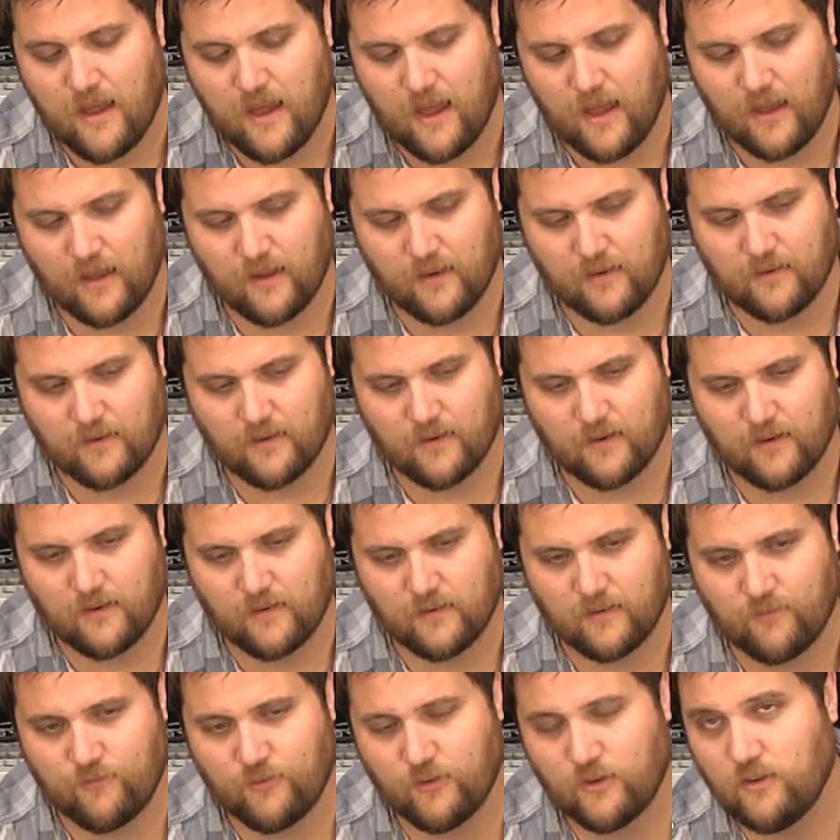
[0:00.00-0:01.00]
And
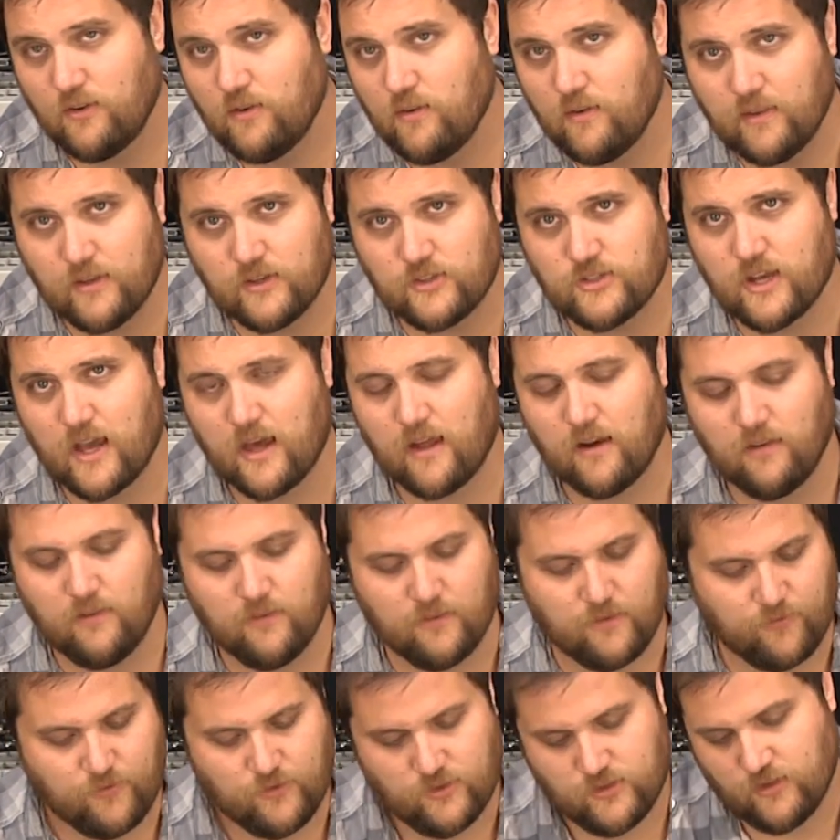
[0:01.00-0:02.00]
if you're new to the channel,
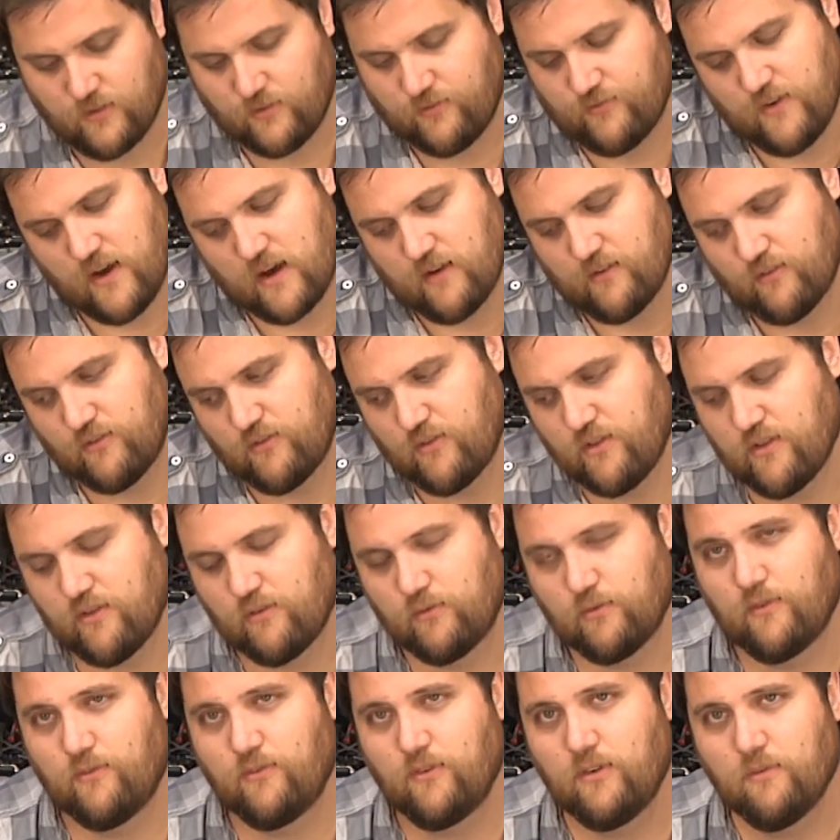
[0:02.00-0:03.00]
if you just found us through
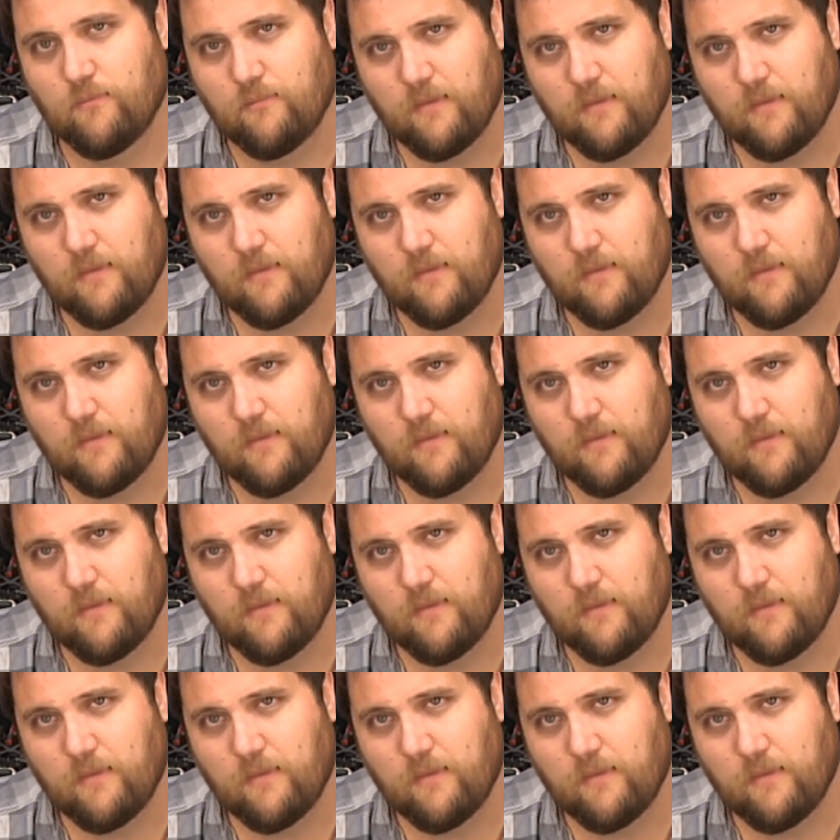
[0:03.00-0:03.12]
this review,